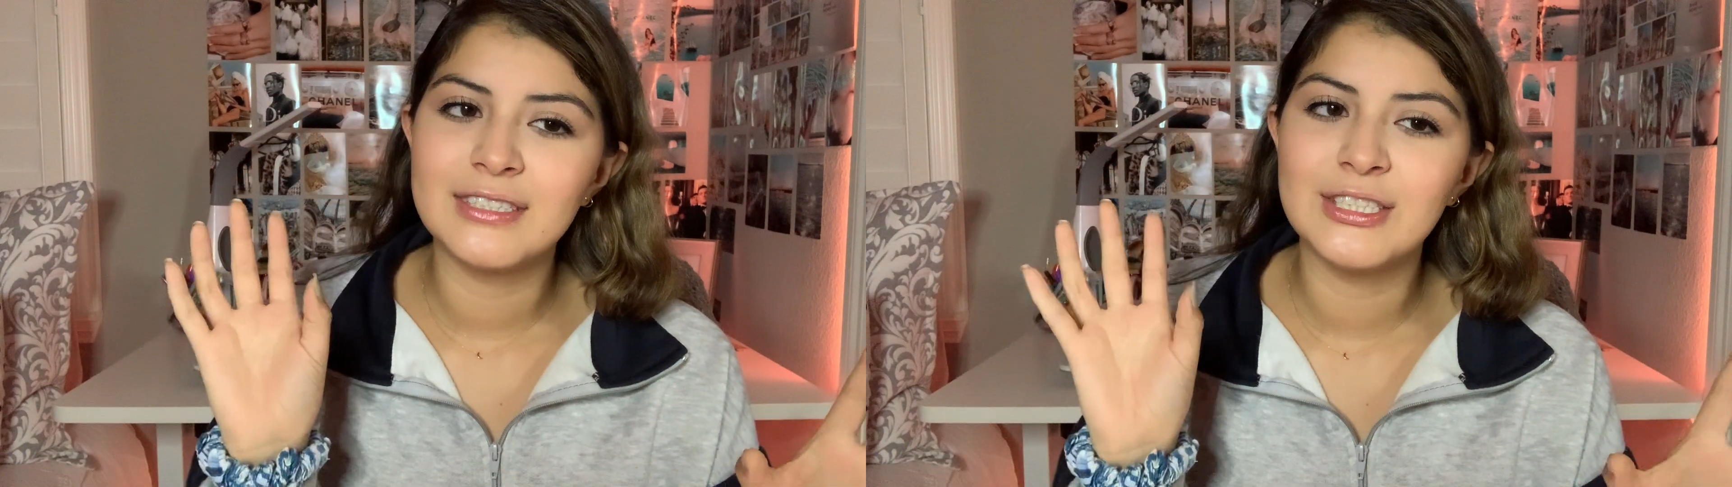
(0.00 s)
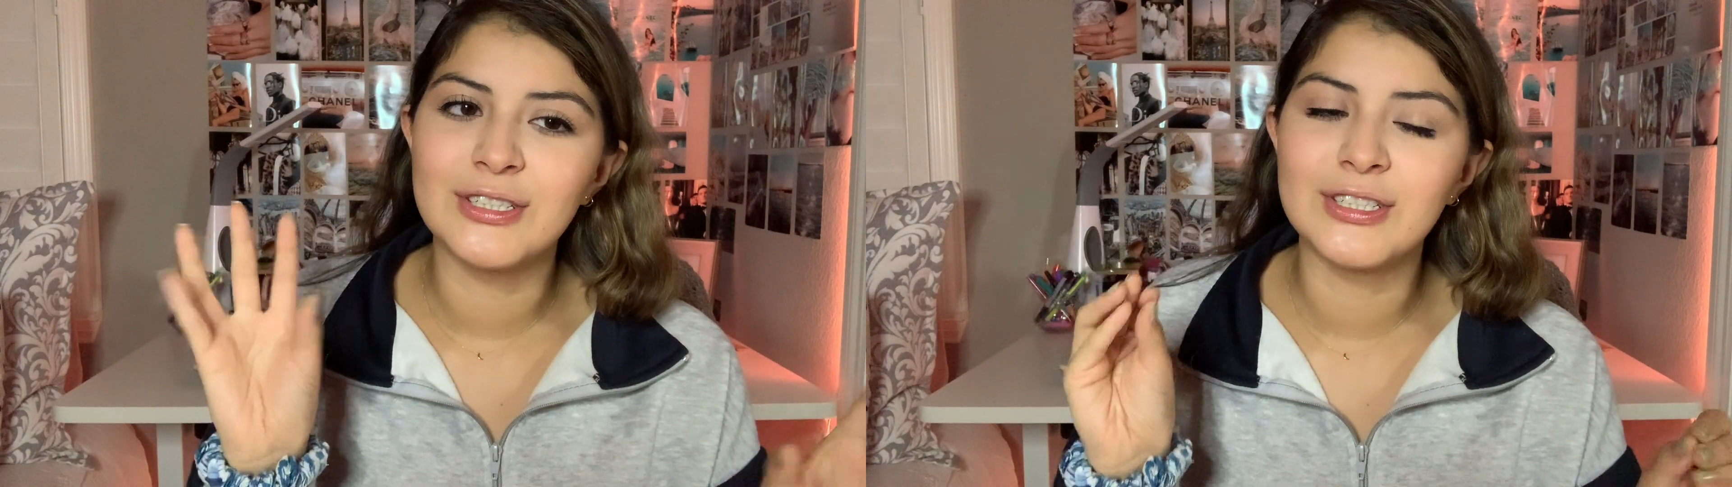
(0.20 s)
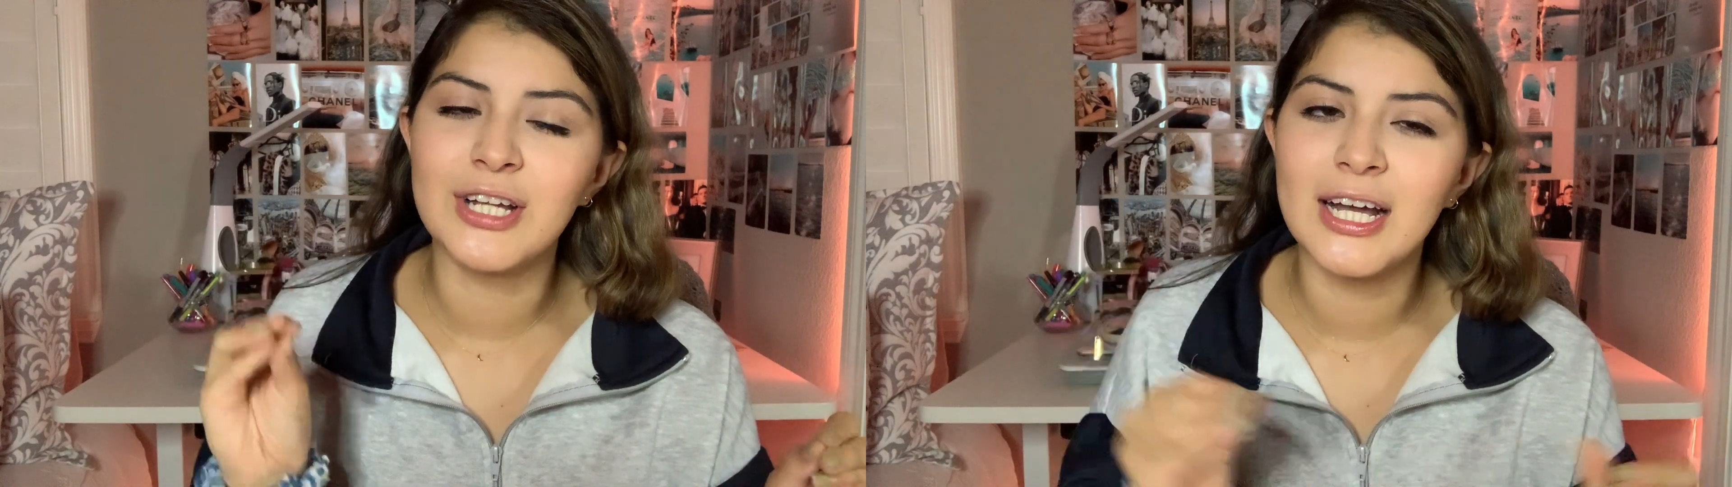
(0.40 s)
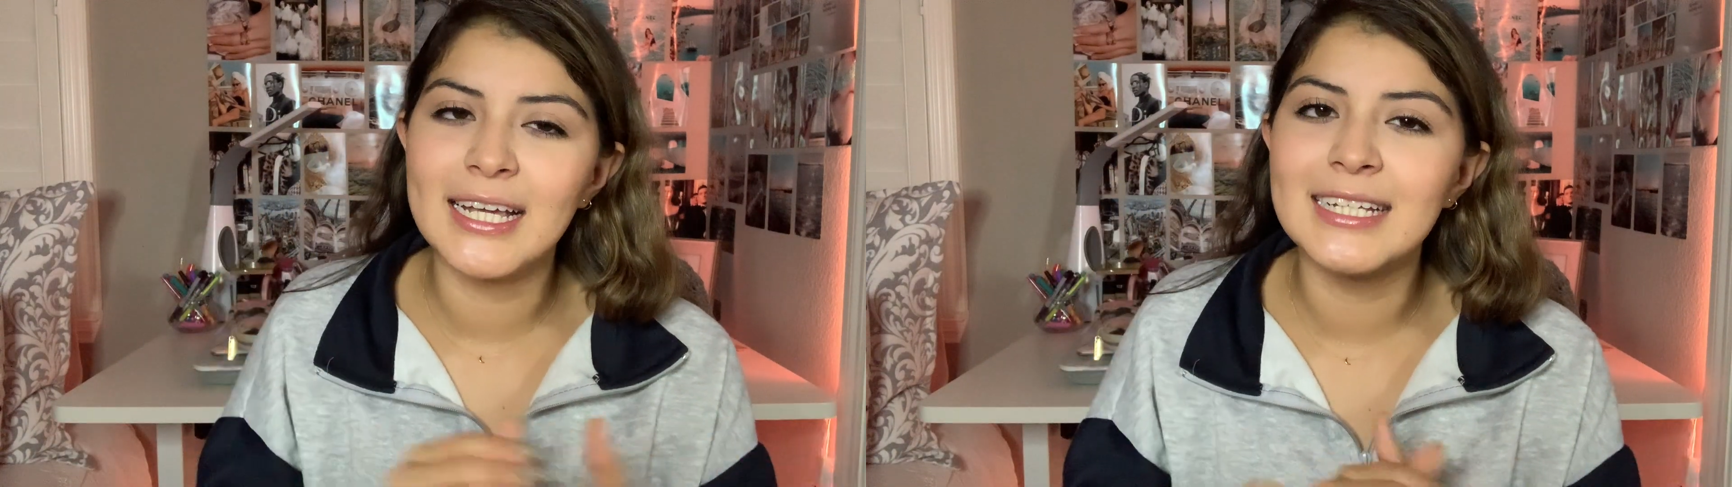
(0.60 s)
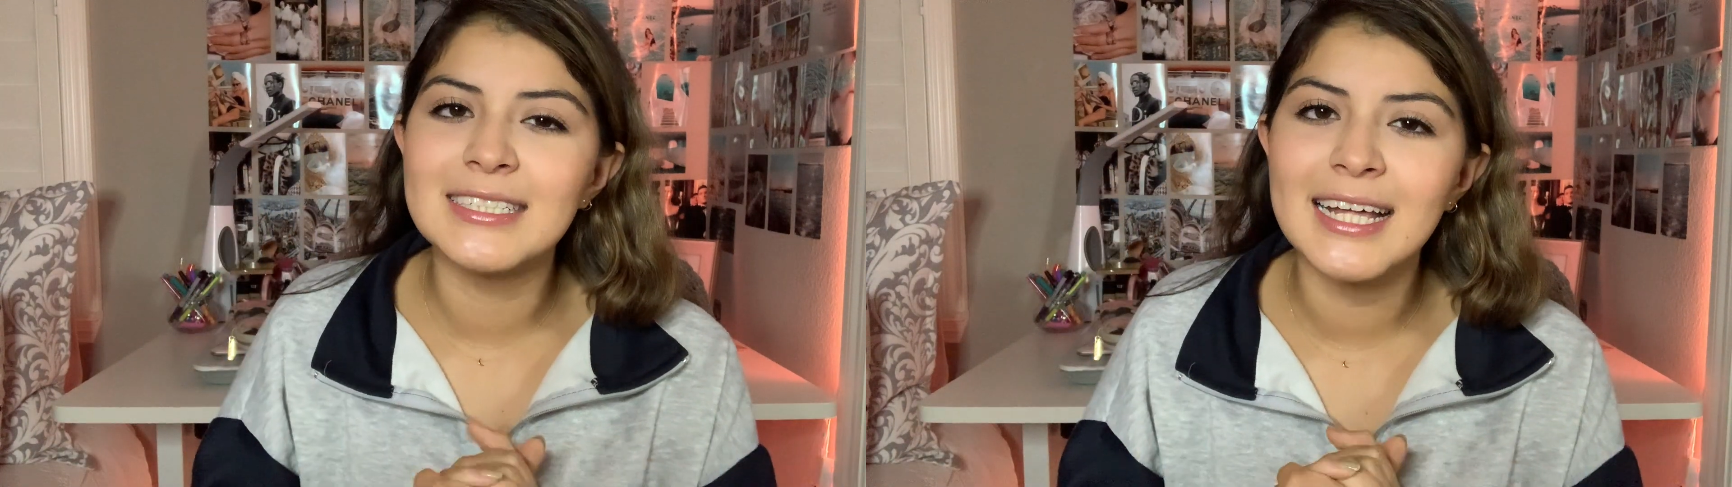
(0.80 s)
you're not
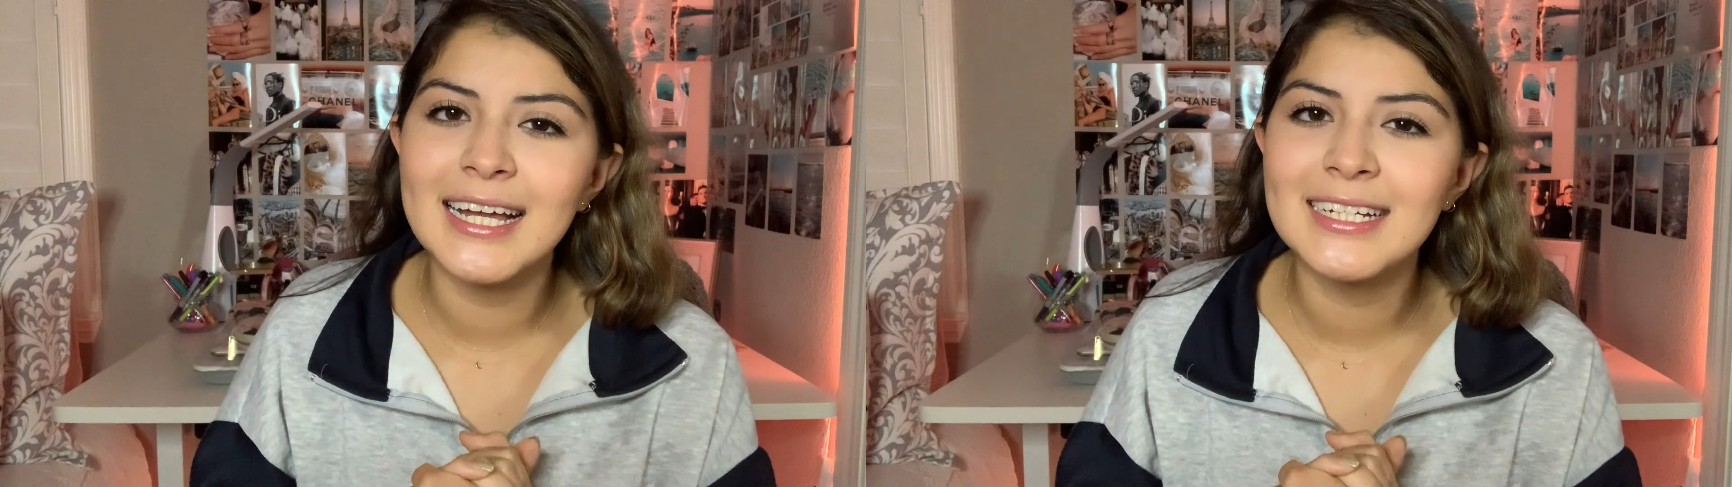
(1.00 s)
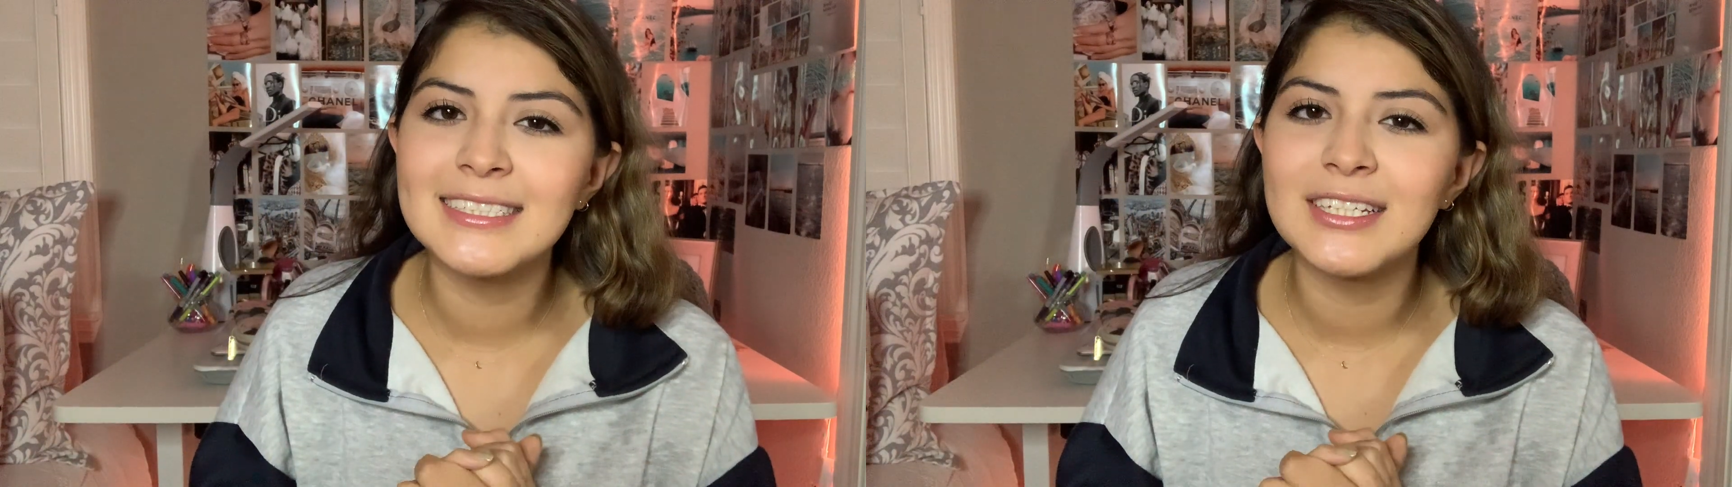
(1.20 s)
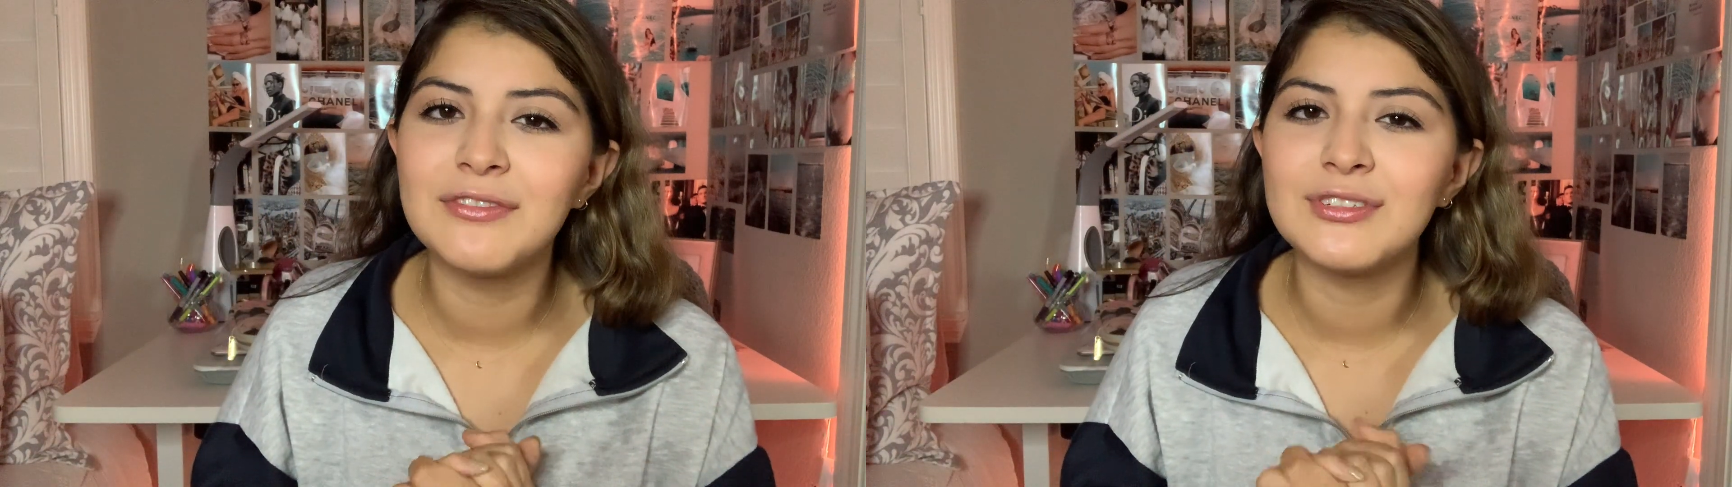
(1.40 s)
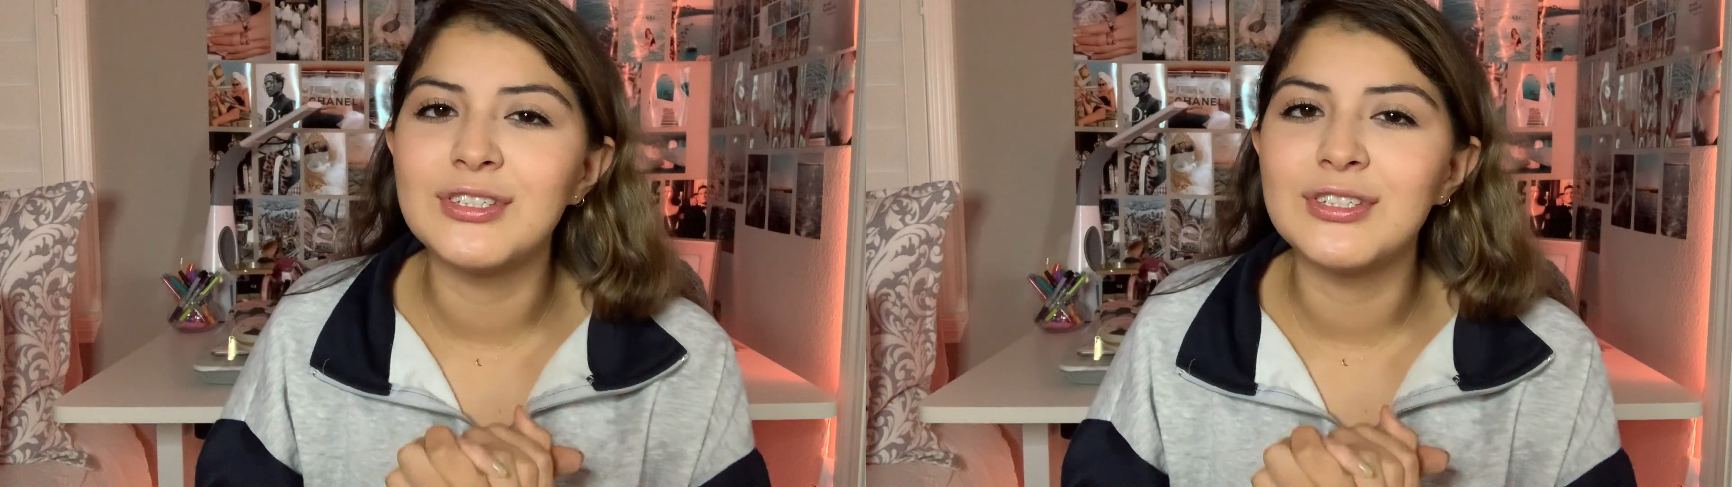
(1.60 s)
into that kind of stuff,